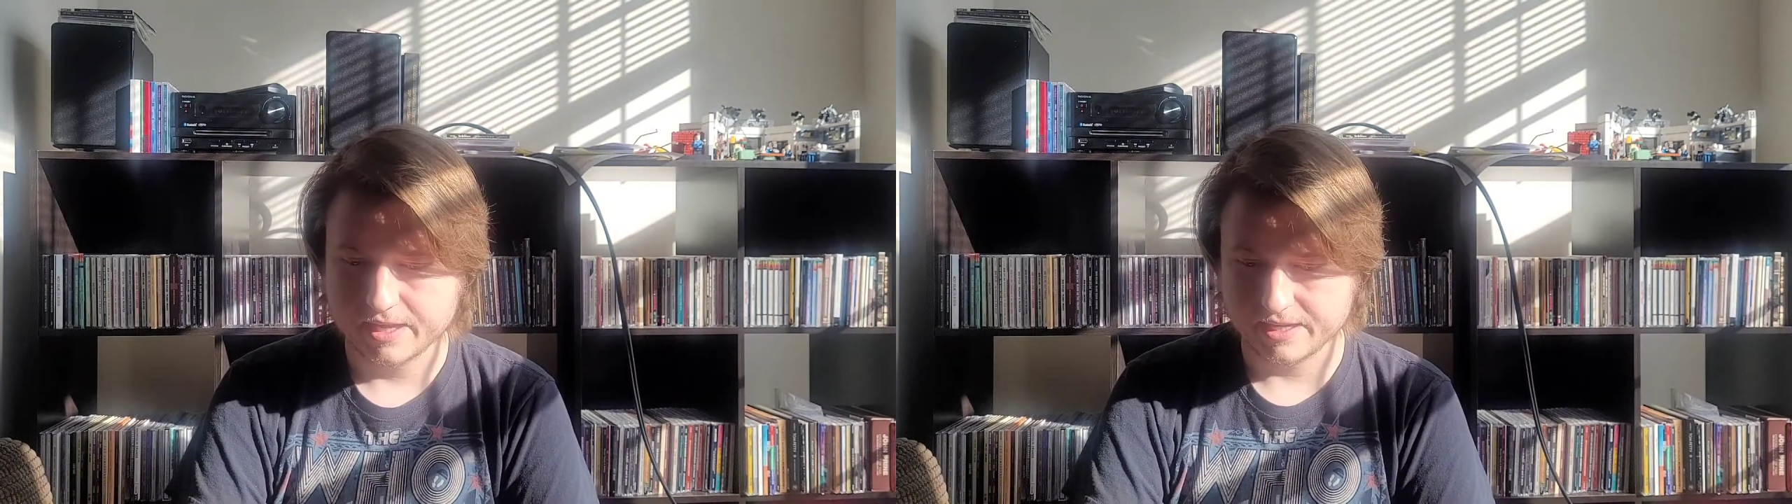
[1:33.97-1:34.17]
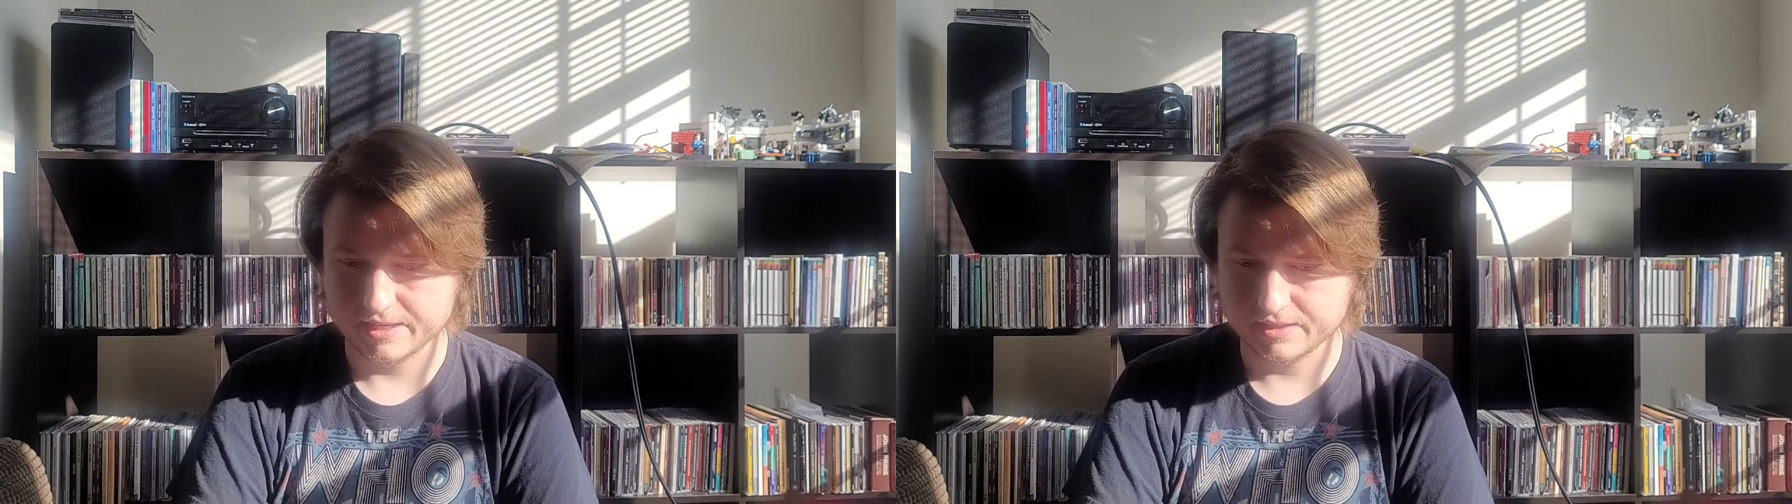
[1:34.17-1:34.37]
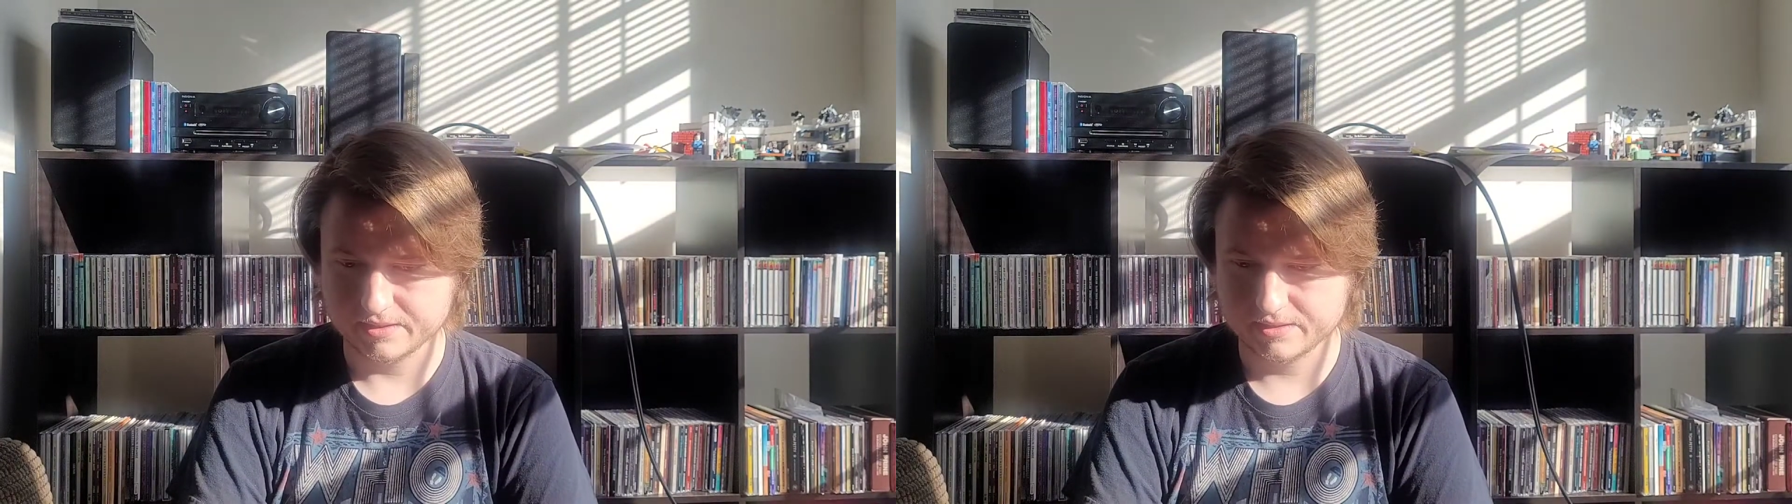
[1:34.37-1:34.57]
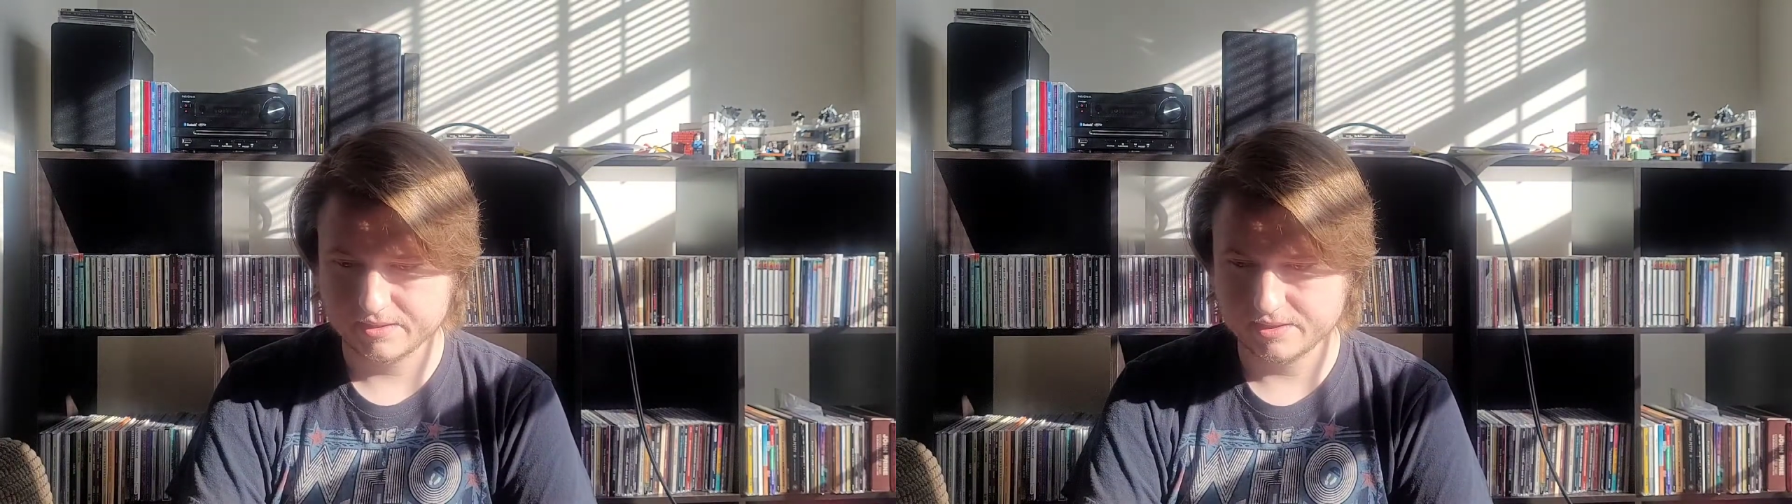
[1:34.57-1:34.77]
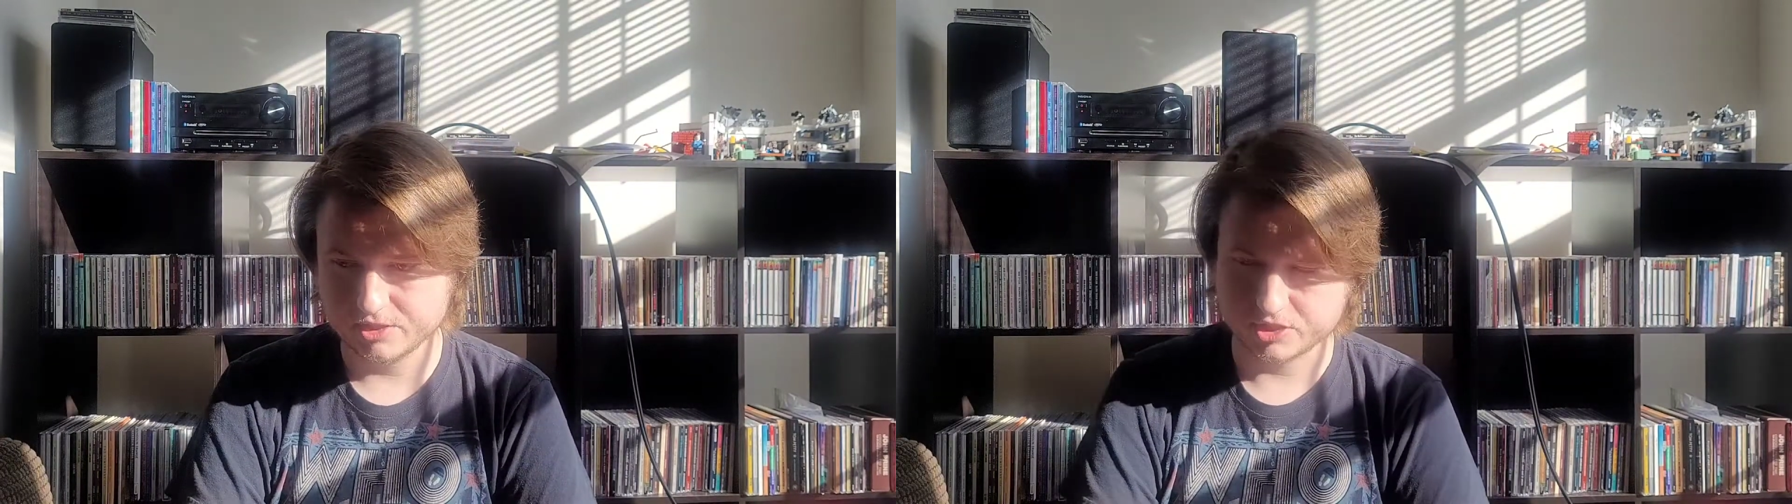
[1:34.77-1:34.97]
and
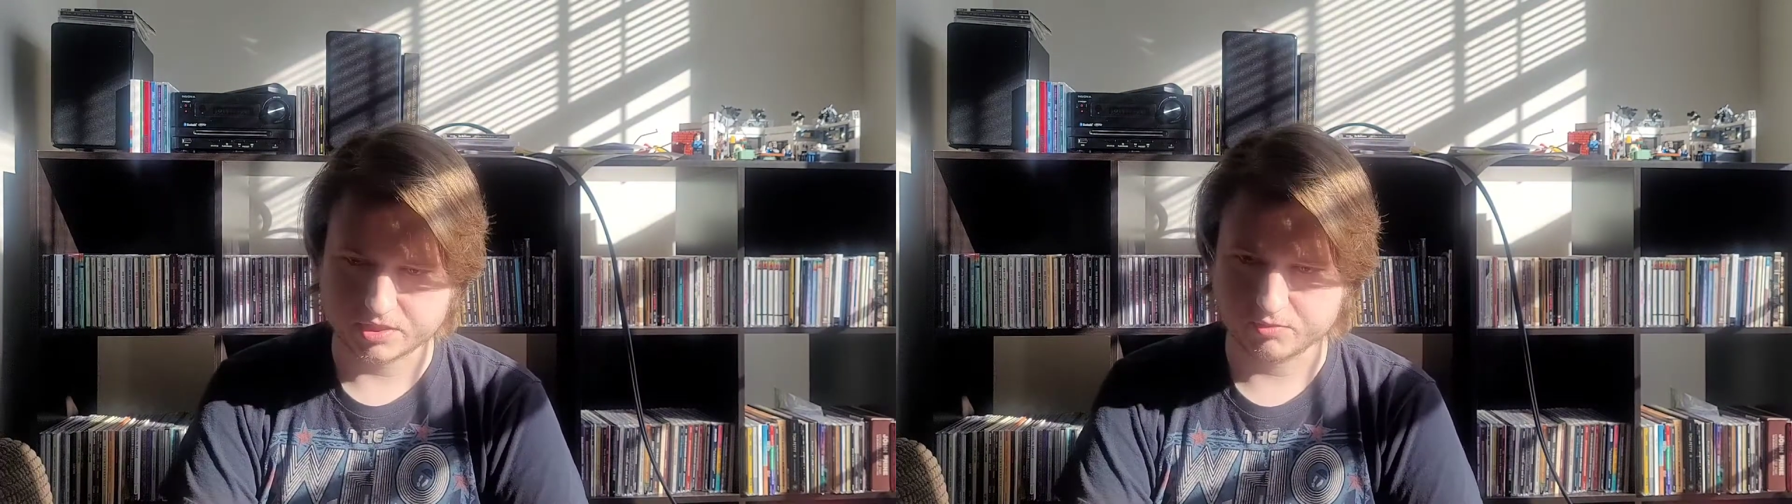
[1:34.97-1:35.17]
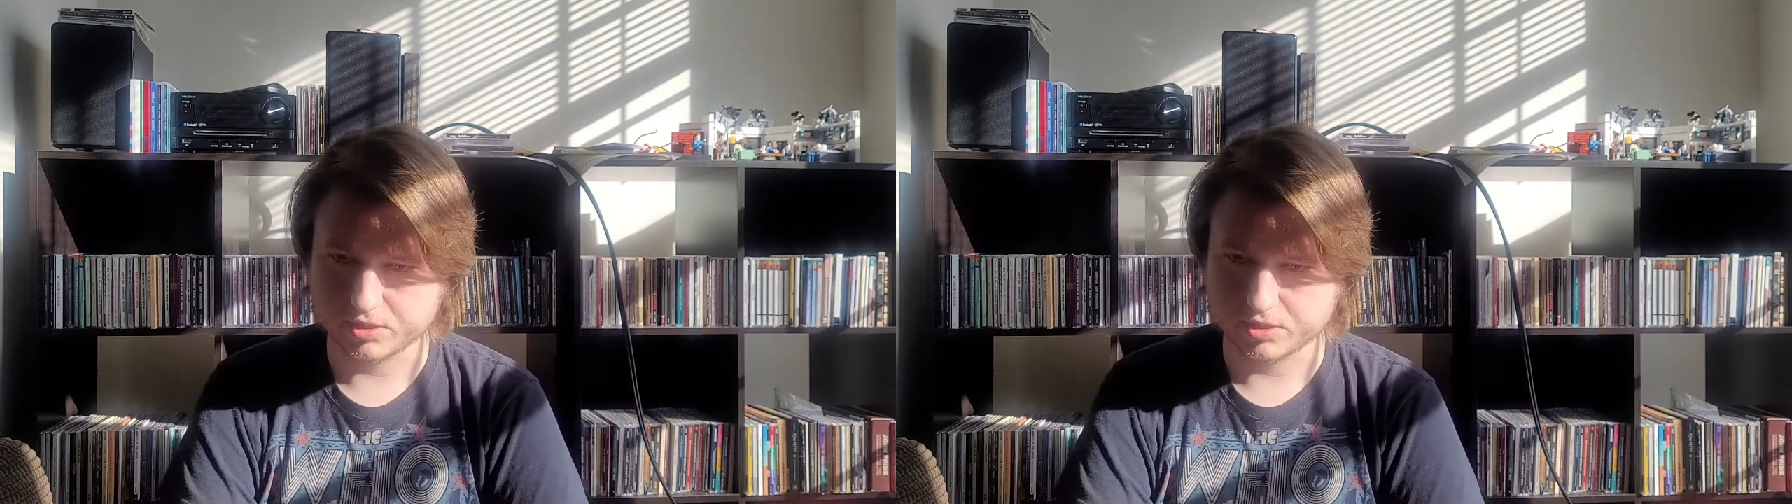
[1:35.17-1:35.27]
just this